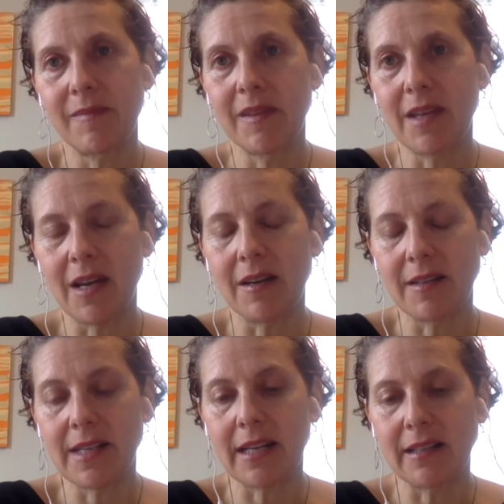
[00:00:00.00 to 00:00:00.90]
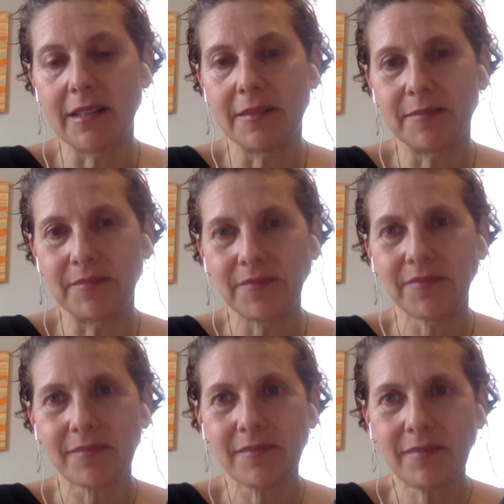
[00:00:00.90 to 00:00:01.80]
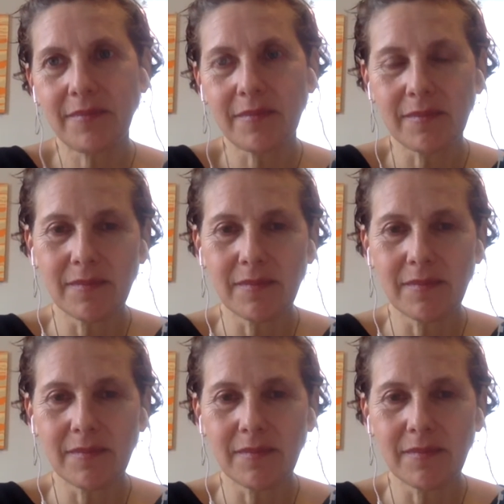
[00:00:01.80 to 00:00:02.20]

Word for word: yeah exactly so with